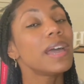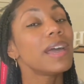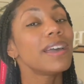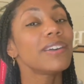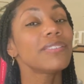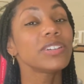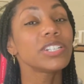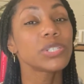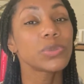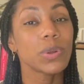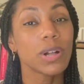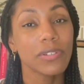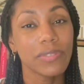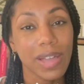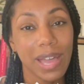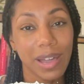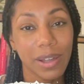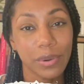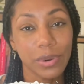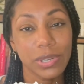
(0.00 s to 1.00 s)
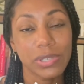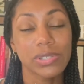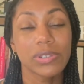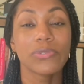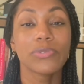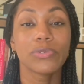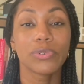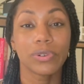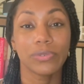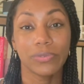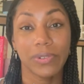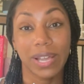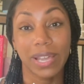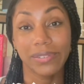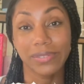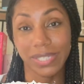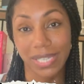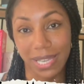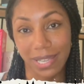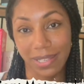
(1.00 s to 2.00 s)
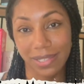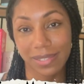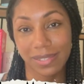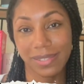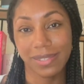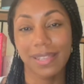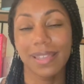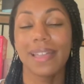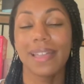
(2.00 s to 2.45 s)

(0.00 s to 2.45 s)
every 12 hours for 5 days.